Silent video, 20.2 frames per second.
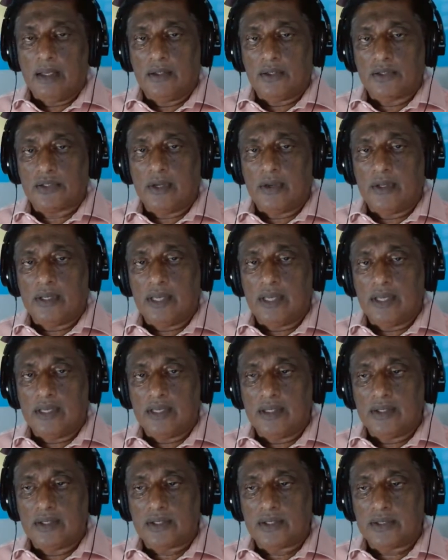And so
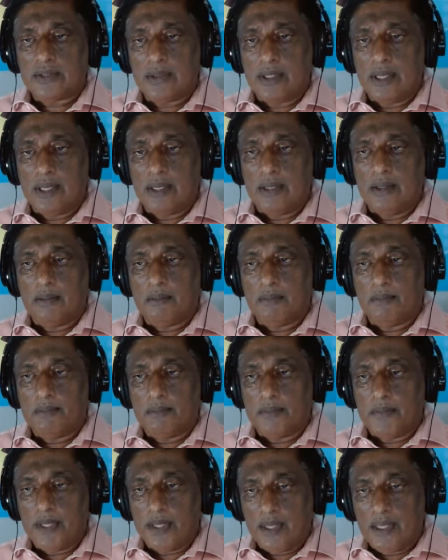that is
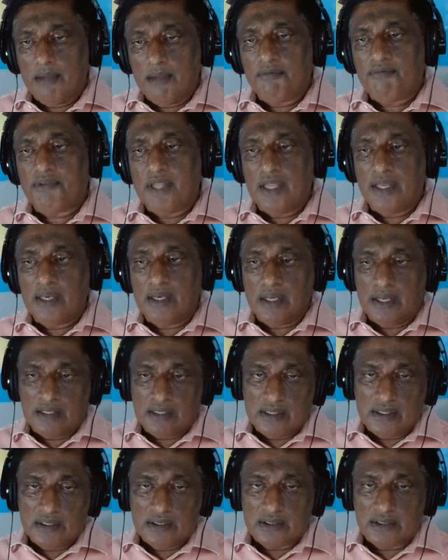a gifting
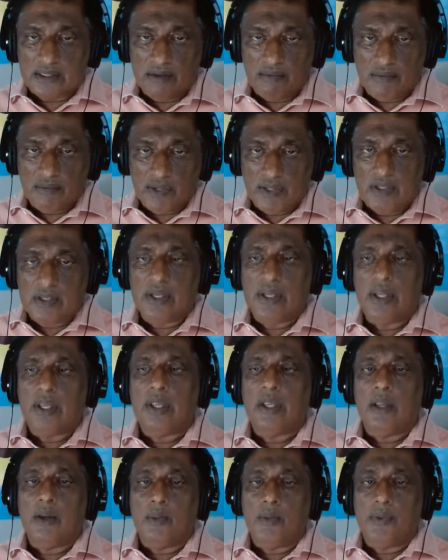that is given
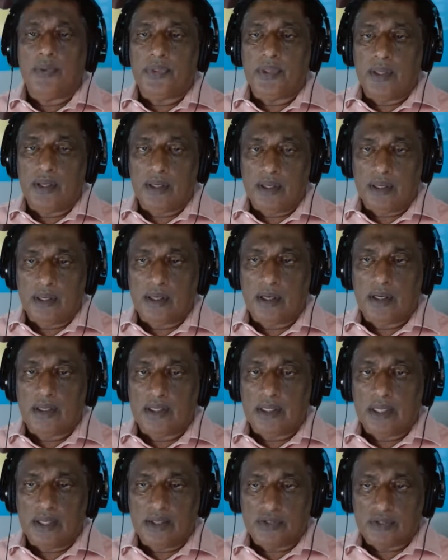within the
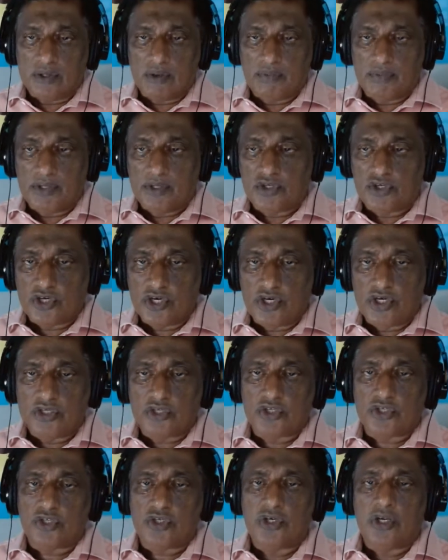context of the
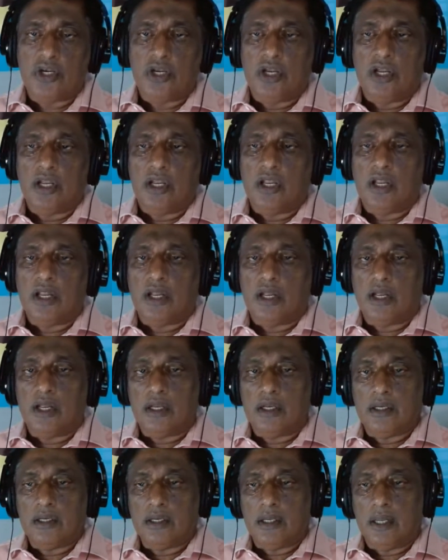church.
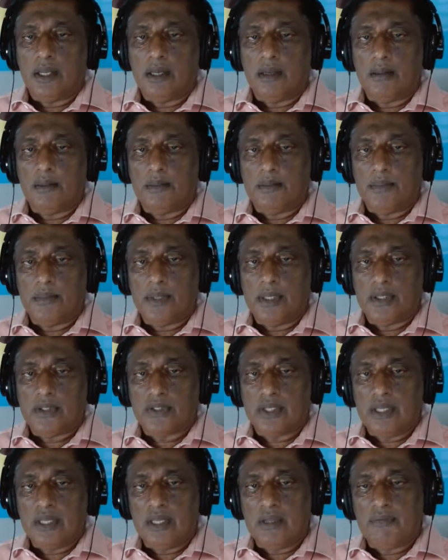And
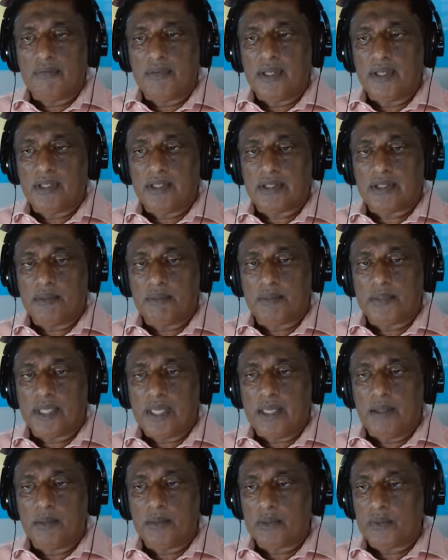that's a gift that
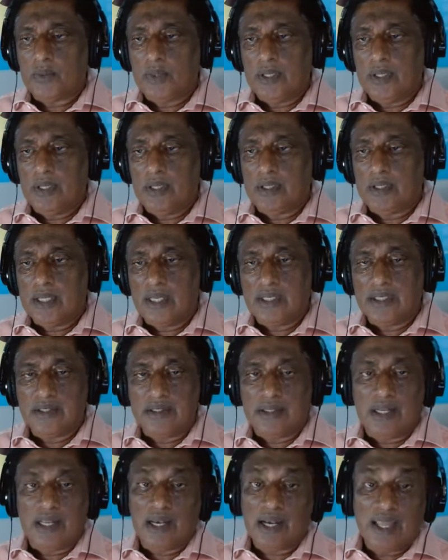sometimes we tend
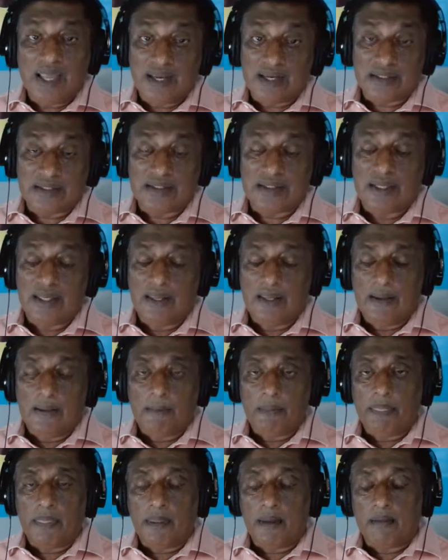to neglect
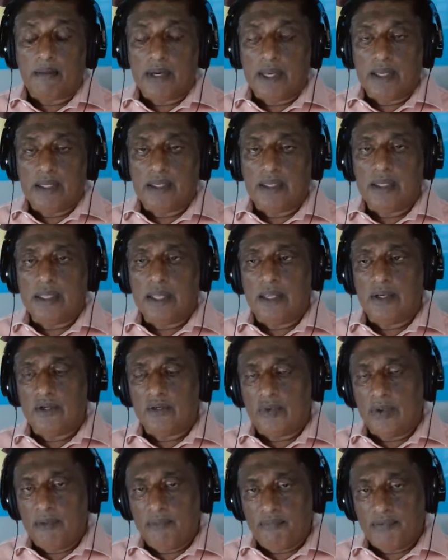rather
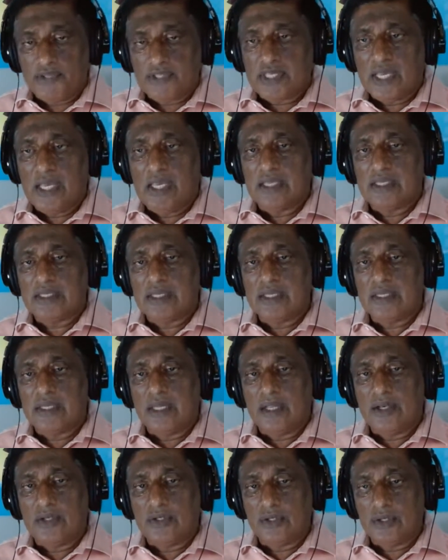than to emphasize
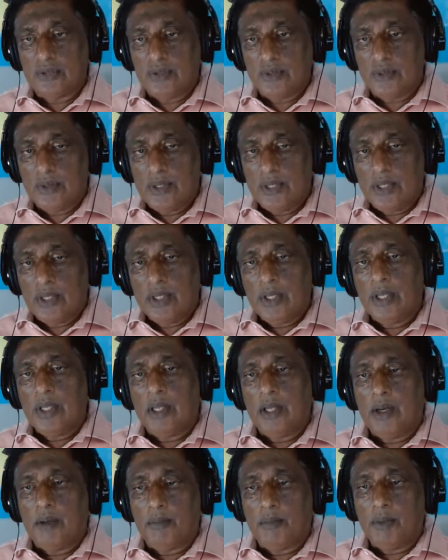it and to
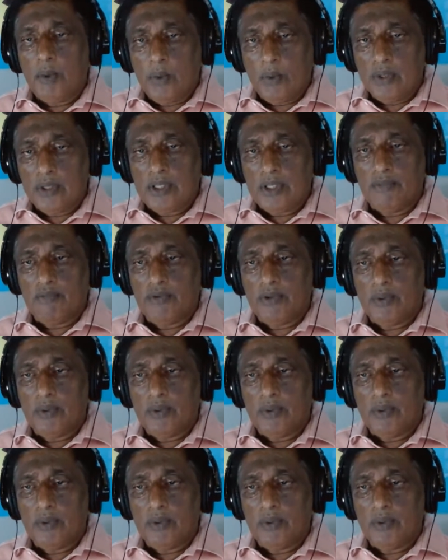uphold the